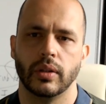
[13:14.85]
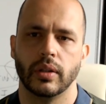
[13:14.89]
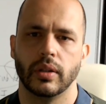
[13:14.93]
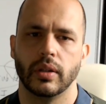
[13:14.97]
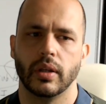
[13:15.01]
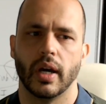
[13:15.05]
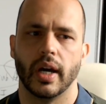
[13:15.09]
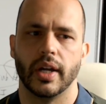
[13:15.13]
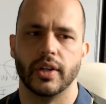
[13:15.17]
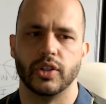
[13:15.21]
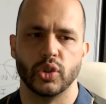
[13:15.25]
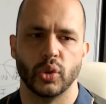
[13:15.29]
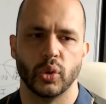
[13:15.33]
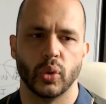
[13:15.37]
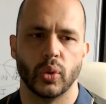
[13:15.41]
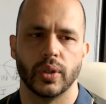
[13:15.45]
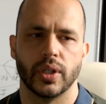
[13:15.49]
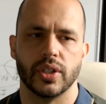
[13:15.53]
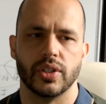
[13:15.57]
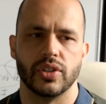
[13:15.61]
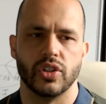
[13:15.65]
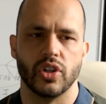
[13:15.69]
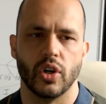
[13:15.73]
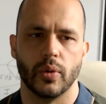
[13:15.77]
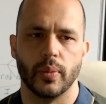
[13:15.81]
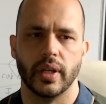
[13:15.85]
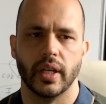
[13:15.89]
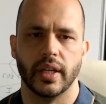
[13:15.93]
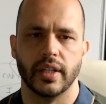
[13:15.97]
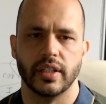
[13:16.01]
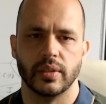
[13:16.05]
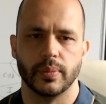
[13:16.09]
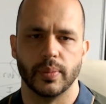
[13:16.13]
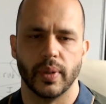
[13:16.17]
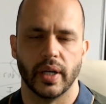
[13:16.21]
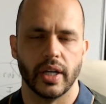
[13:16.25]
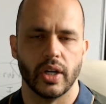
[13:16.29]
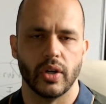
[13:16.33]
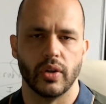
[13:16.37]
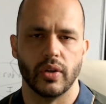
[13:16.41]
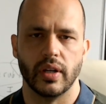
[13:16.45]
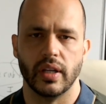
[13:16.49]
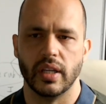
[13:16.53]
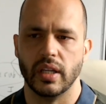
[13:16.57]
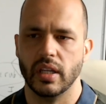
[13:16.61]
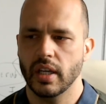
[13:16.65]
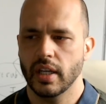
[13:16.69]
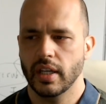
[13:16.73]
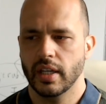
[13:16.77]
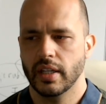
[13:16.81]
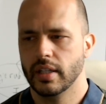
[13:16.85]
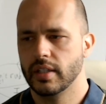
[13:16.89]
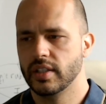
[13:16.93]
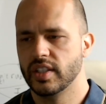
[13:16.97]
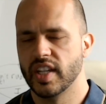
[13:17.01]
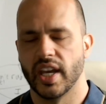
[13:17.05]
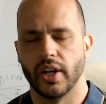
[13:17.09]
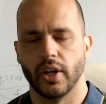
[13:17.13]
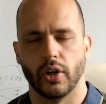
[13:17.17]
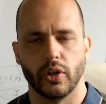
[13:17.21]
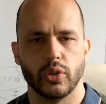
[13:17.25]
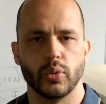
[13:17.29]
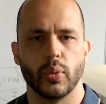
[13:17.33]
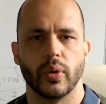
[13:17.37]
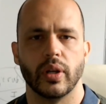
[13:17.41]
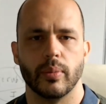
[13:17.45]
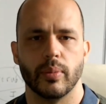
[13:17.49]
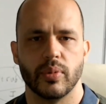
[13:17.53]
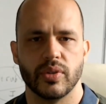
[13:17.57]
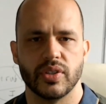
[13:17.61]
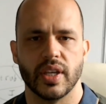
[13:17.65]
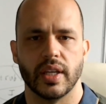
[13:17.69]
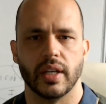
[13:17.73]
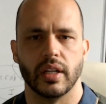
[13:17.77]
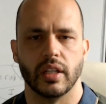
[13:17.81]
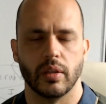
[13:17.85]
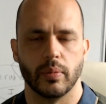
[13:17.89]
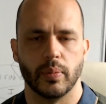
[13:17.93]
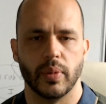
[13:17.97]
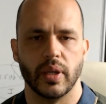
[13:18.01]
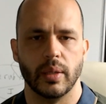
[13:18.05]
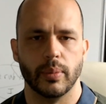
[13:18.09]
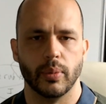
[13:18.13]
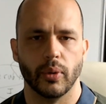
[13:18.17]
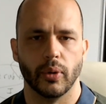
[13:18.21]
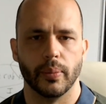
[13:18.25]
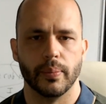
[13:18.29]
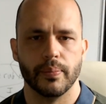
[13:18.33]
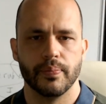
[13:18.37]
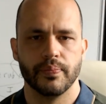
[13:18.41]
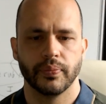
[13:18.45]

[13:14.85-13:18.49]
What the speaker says: a talk is dominated by only 10 or 20% of the people.